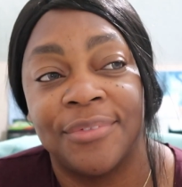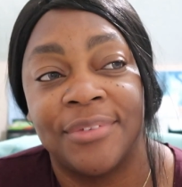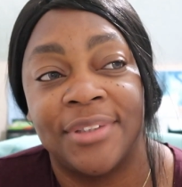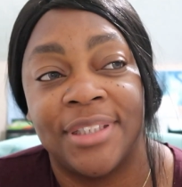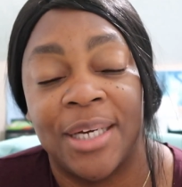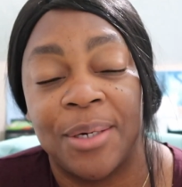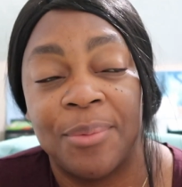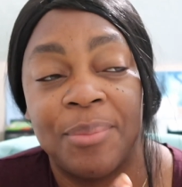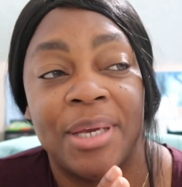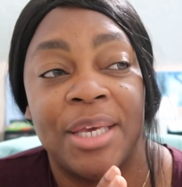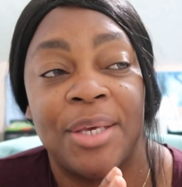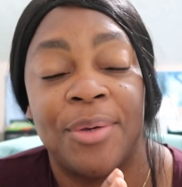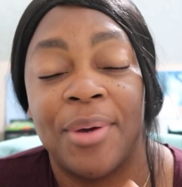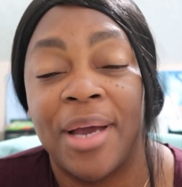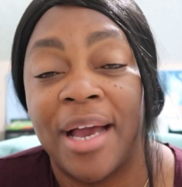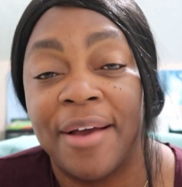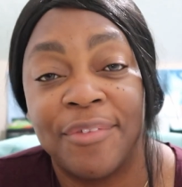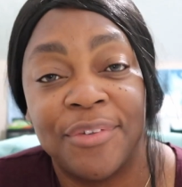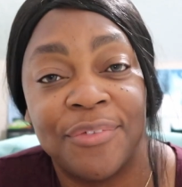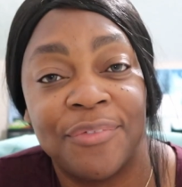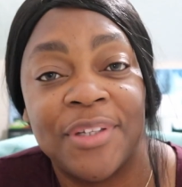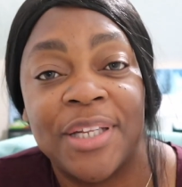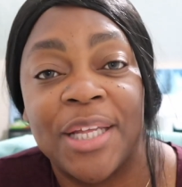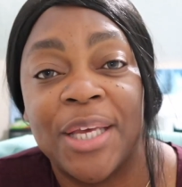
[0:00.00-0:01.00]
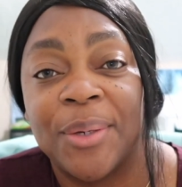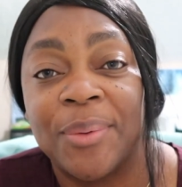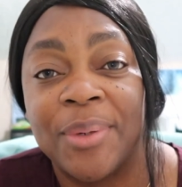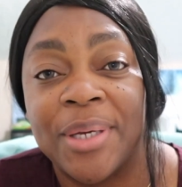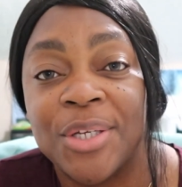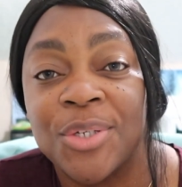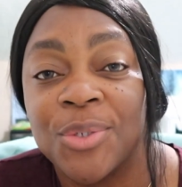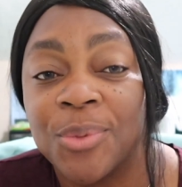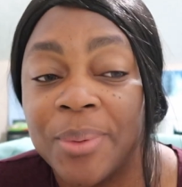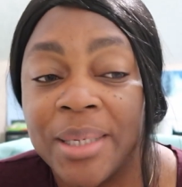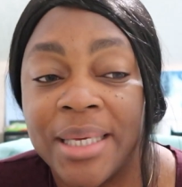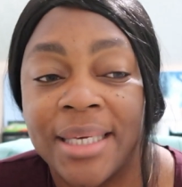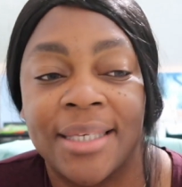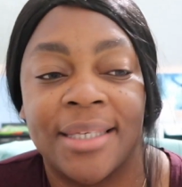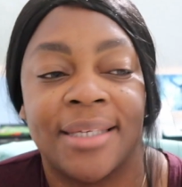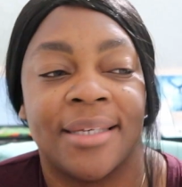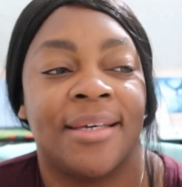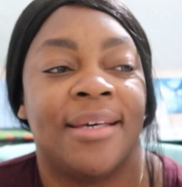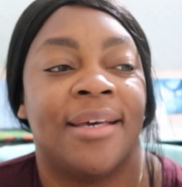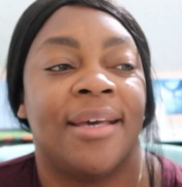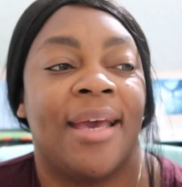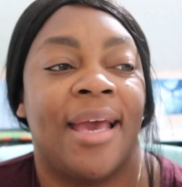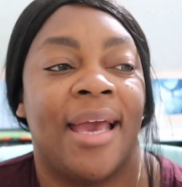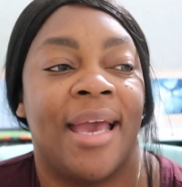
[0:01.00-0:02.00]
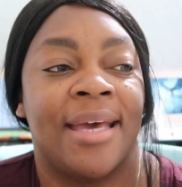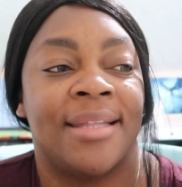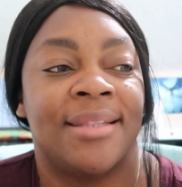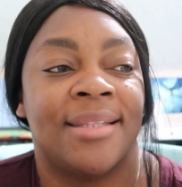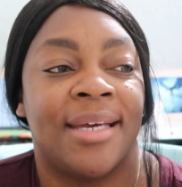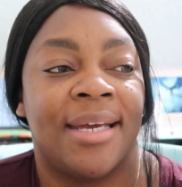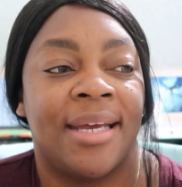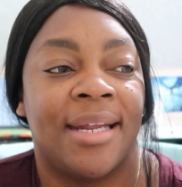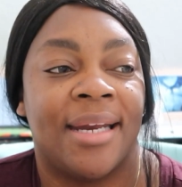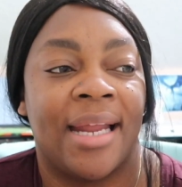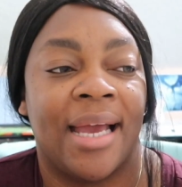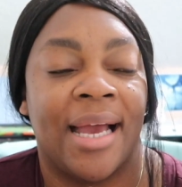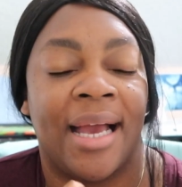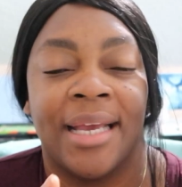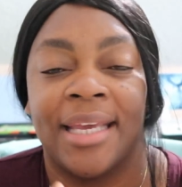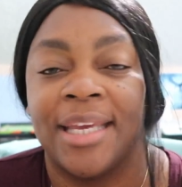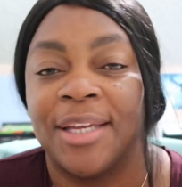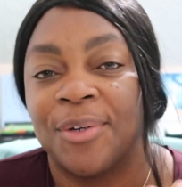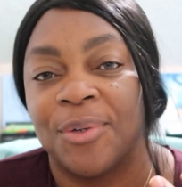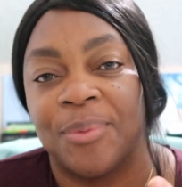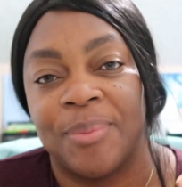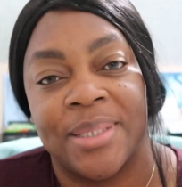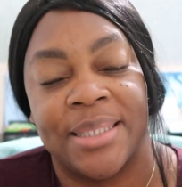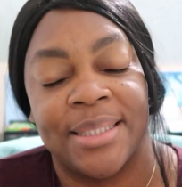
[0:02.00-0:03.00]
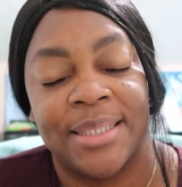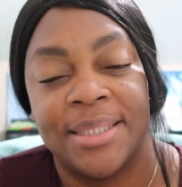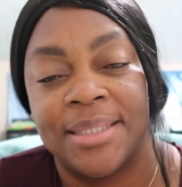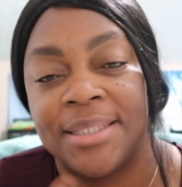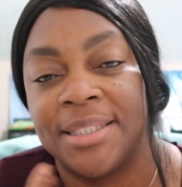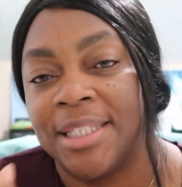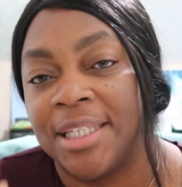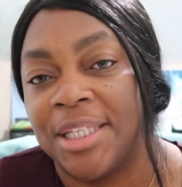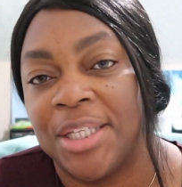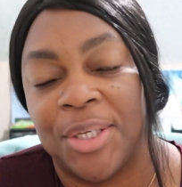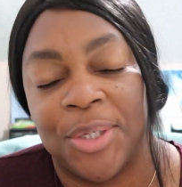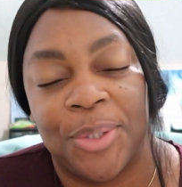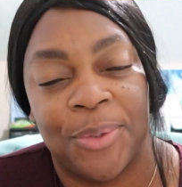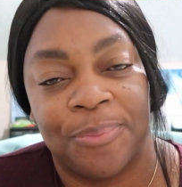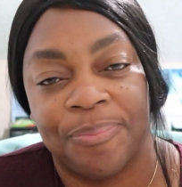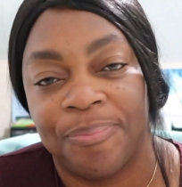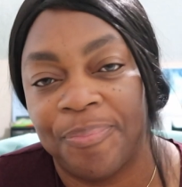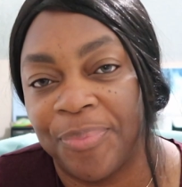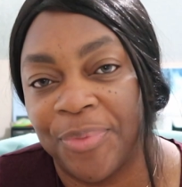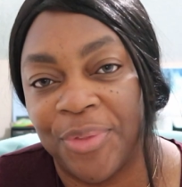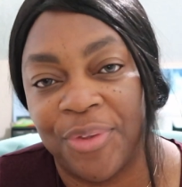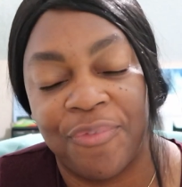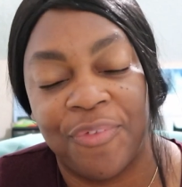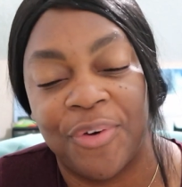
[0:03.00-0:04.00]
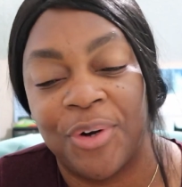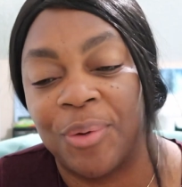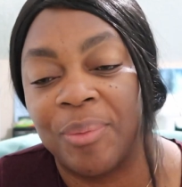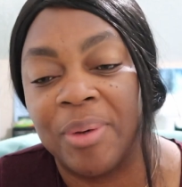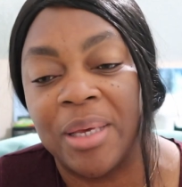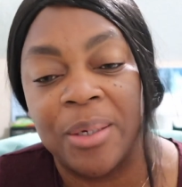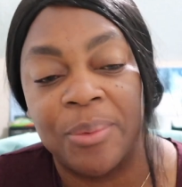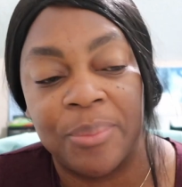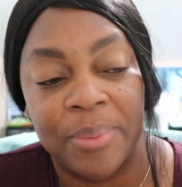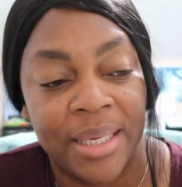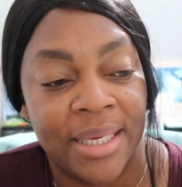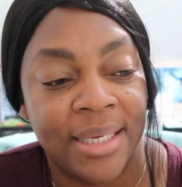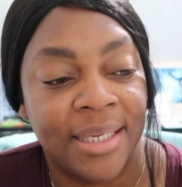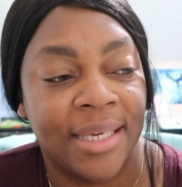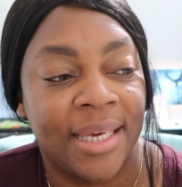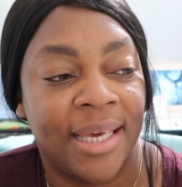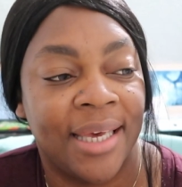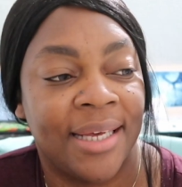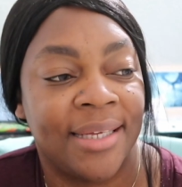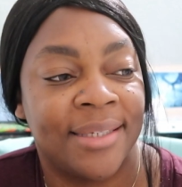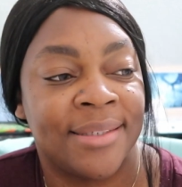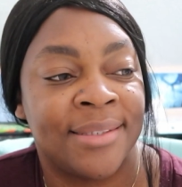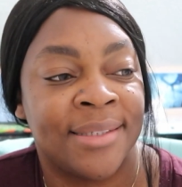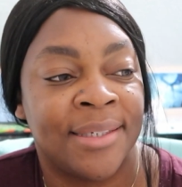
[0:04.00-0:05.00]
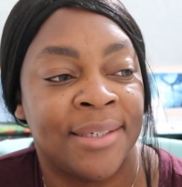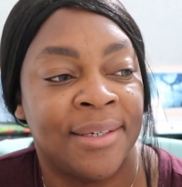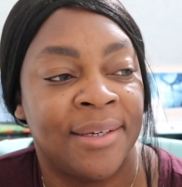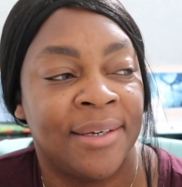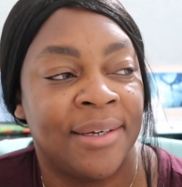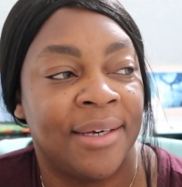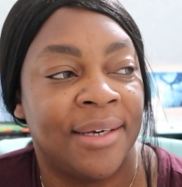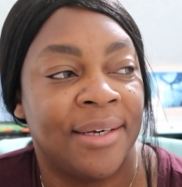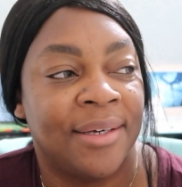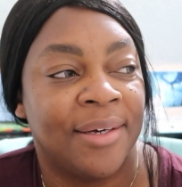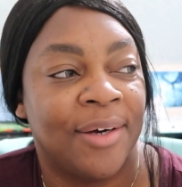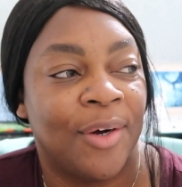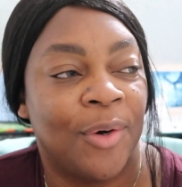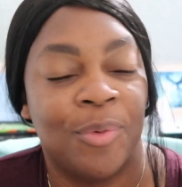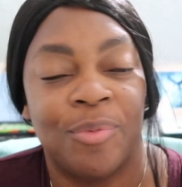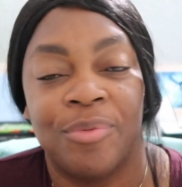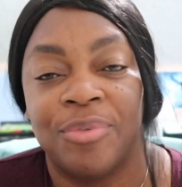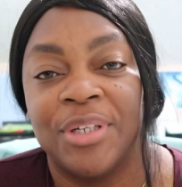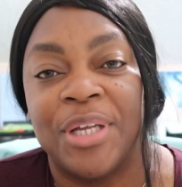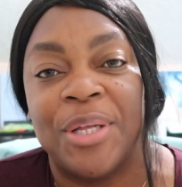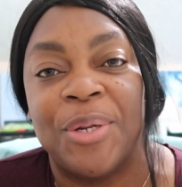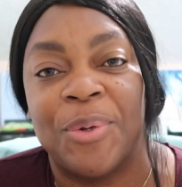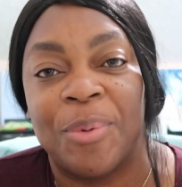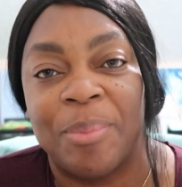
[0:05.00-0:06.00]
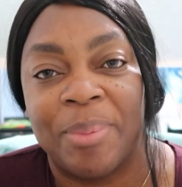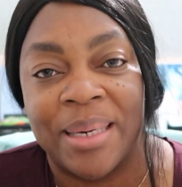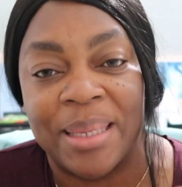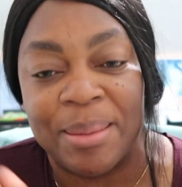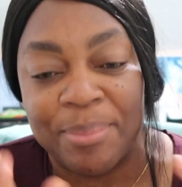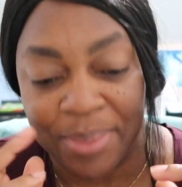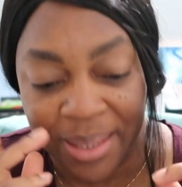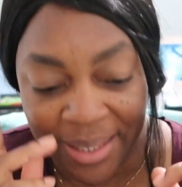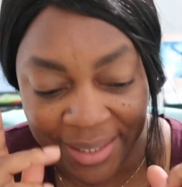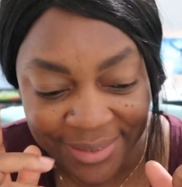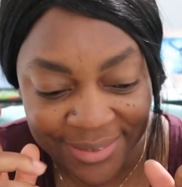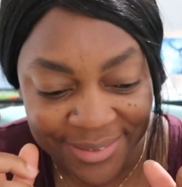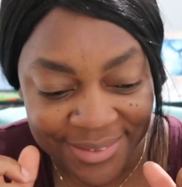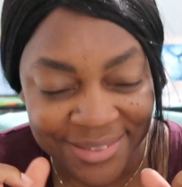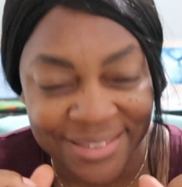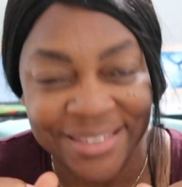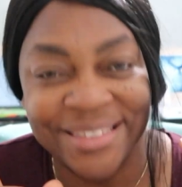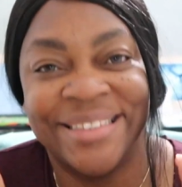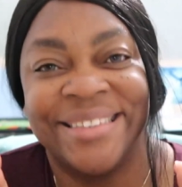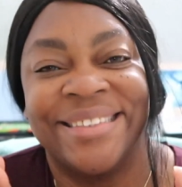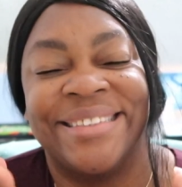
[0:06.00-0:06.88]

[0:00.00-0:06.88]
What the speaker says: That way you have a video each week and then I can always continue the following week and hopefully nobody minds.